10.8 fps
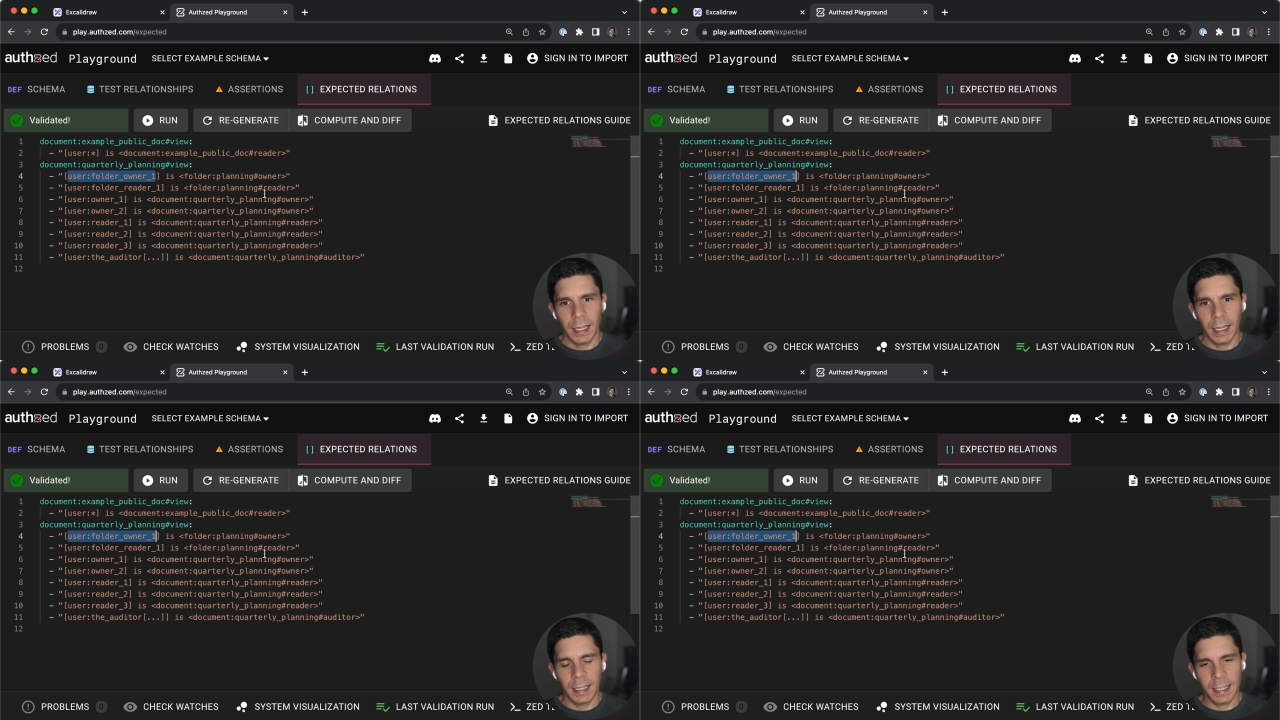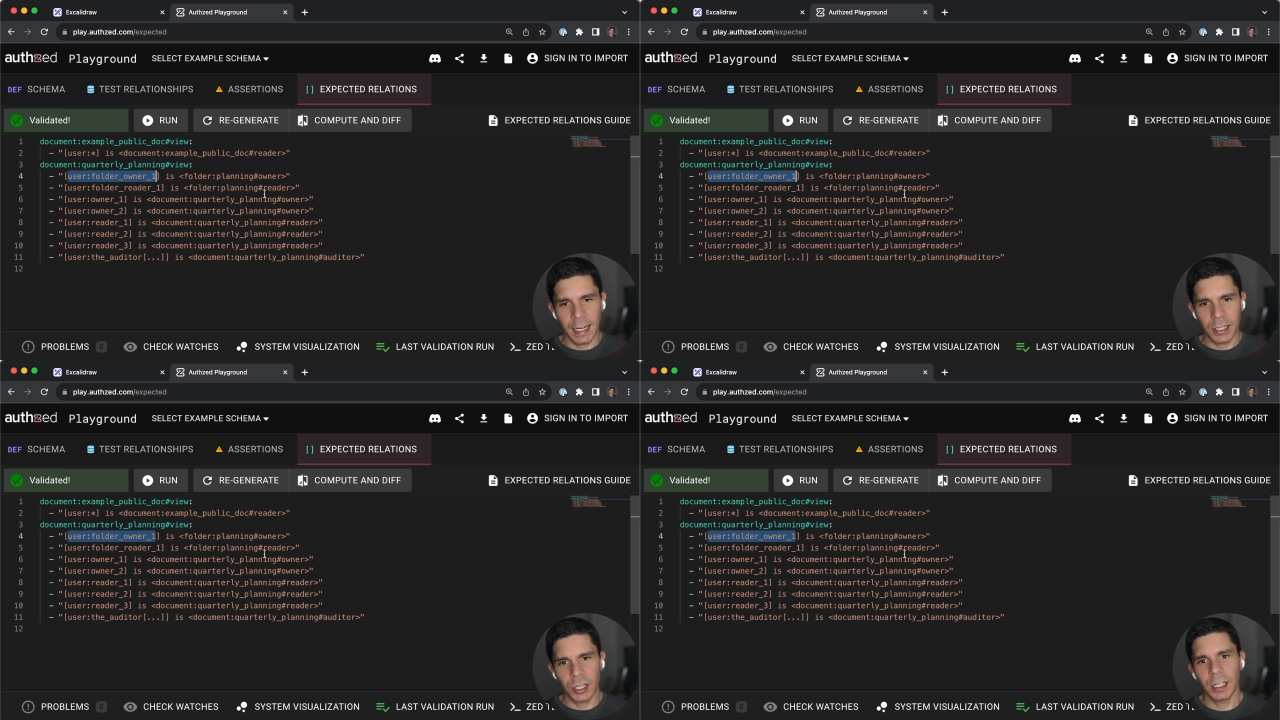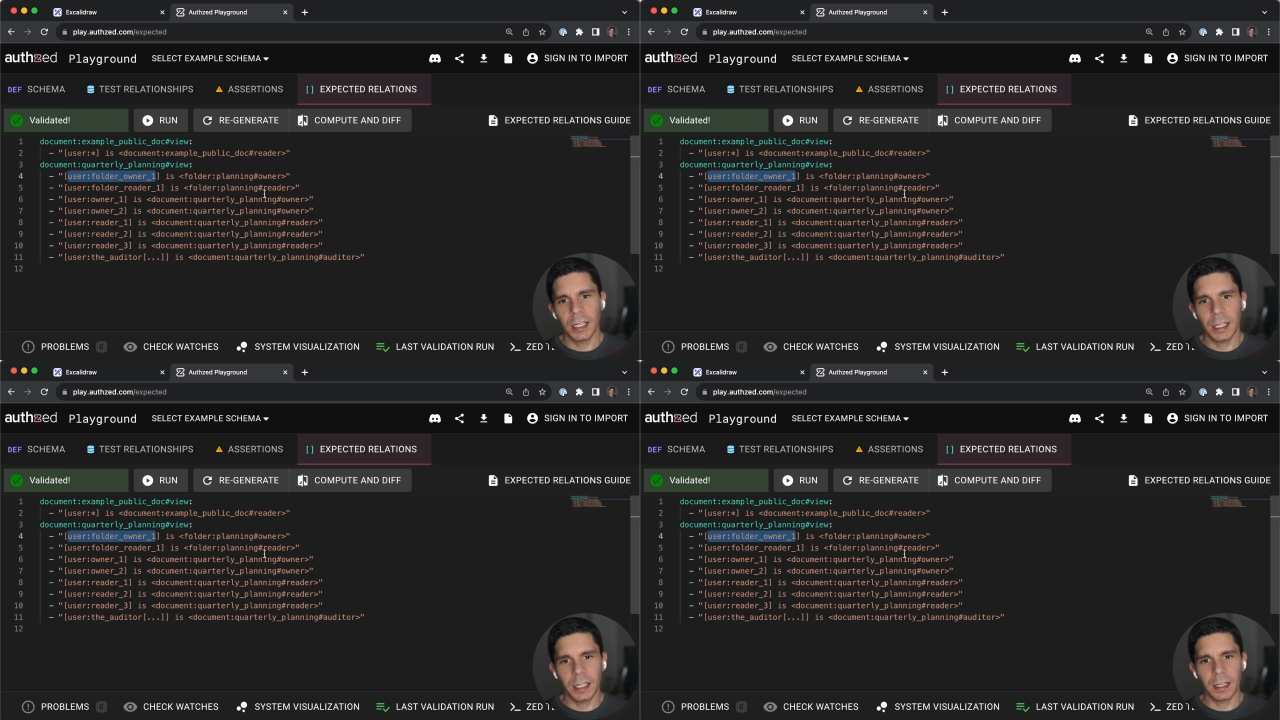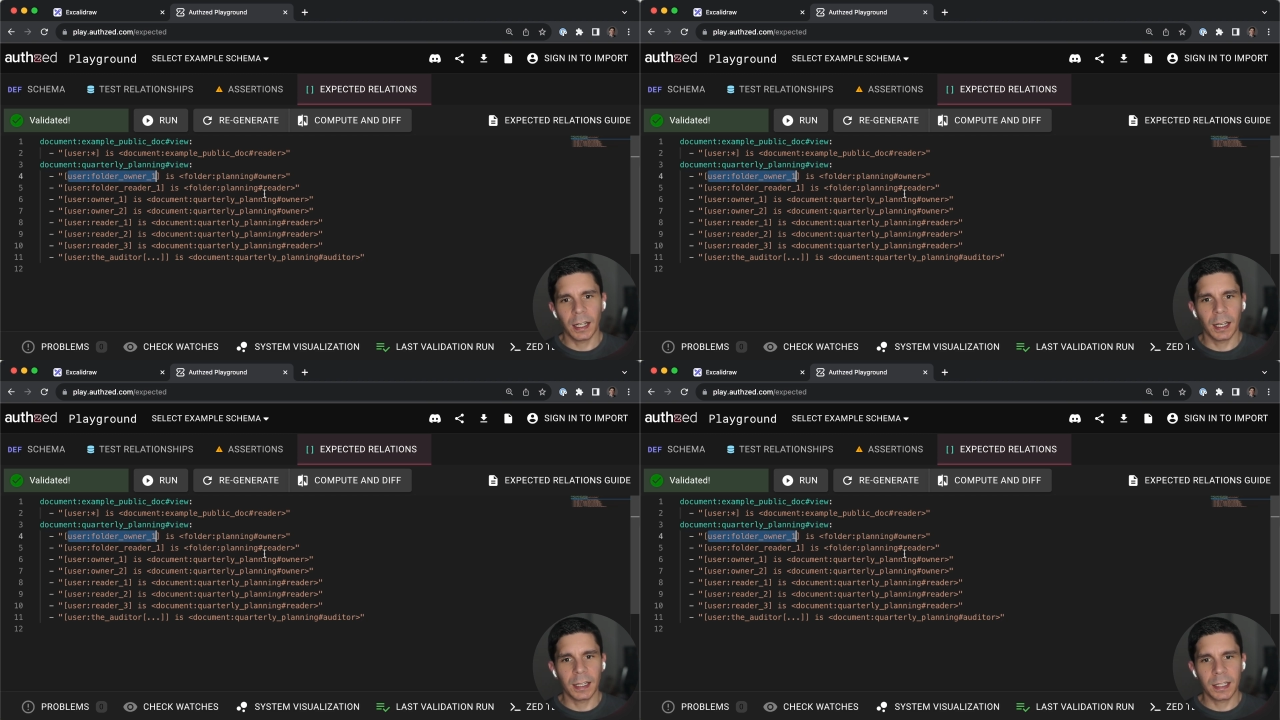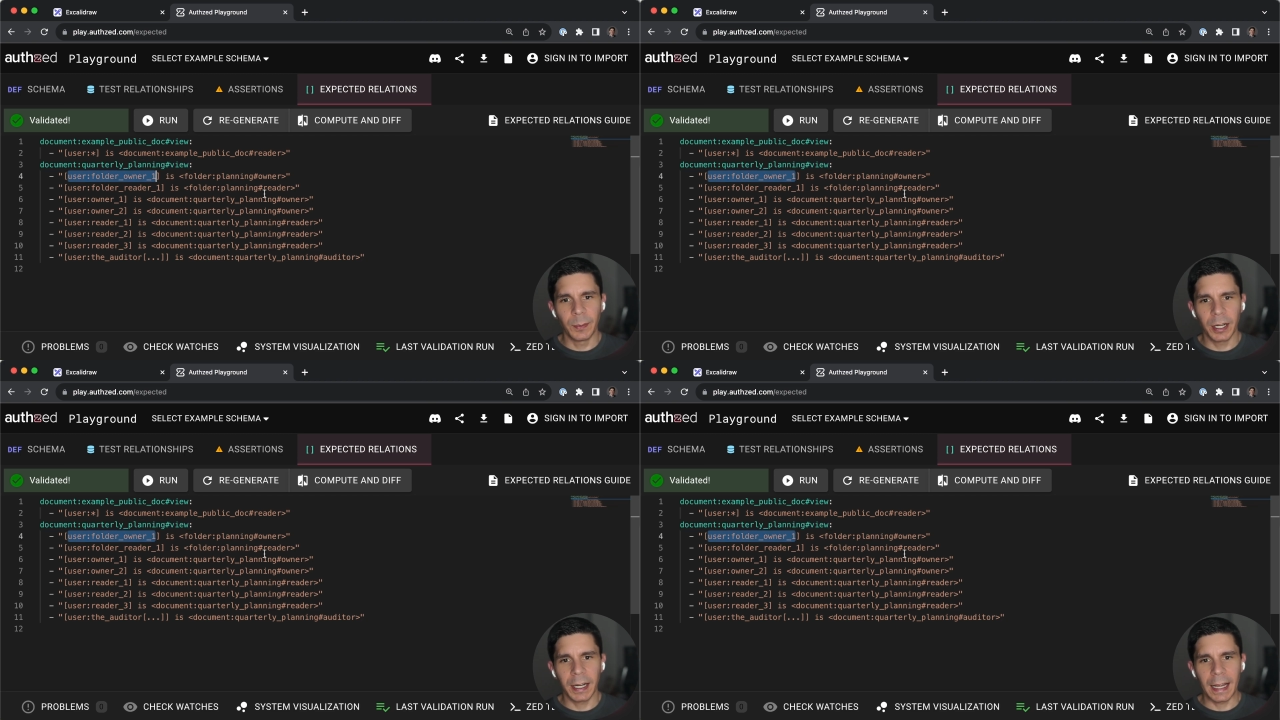is actually
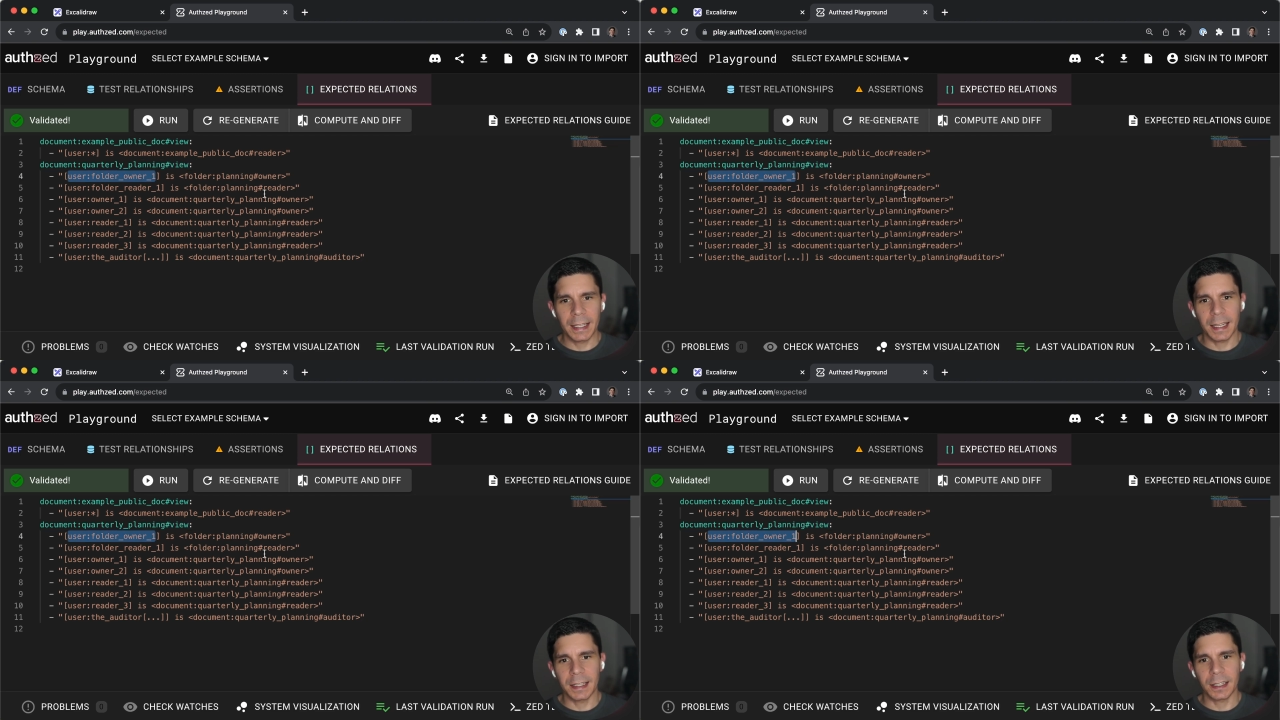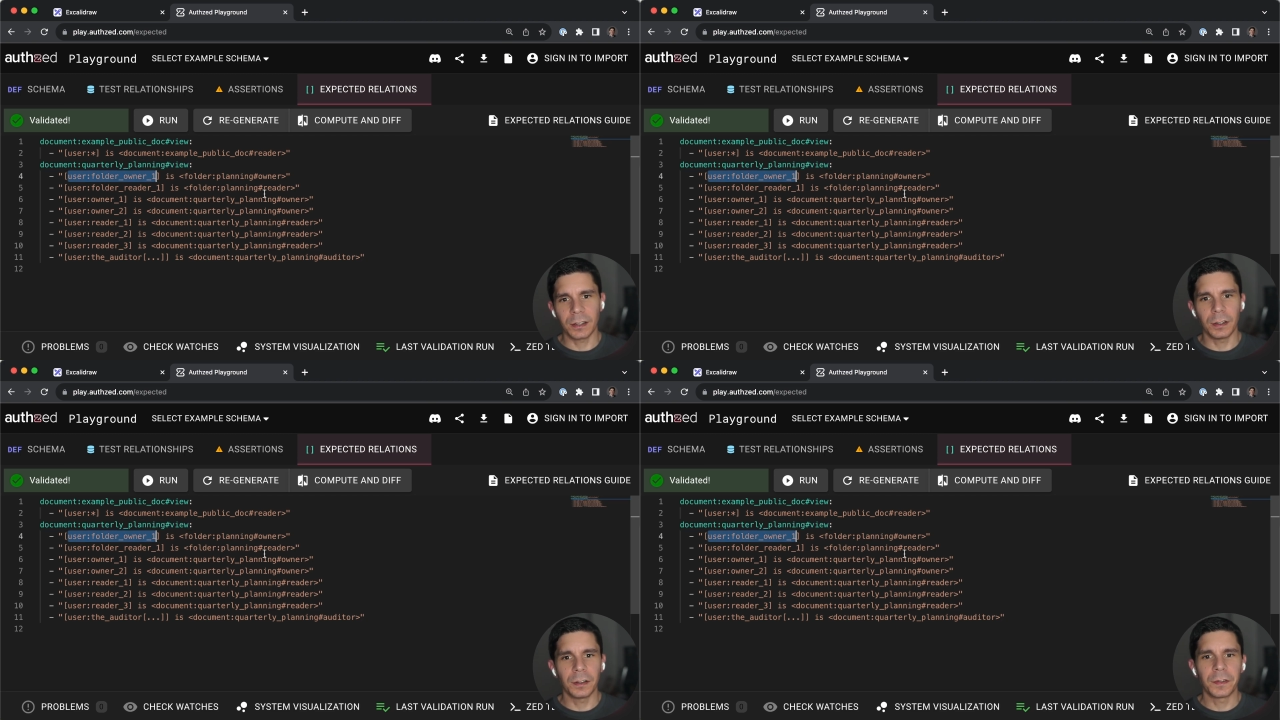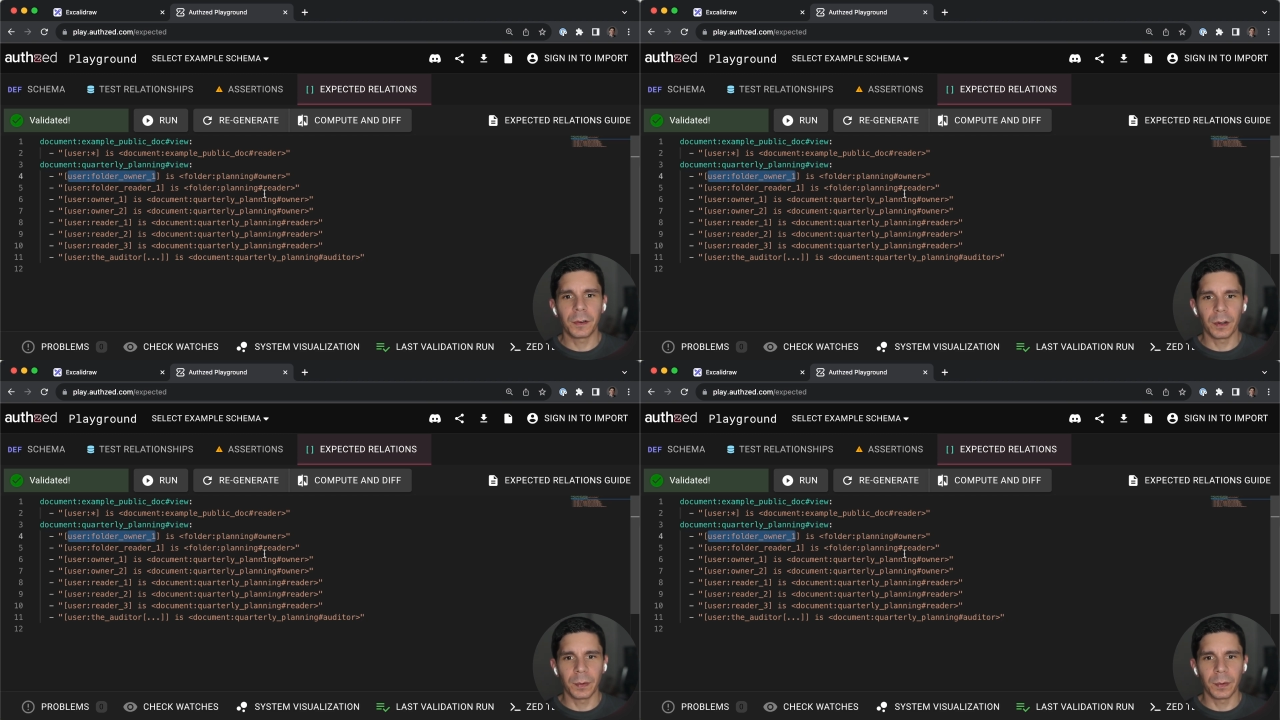somewhat nonsensical for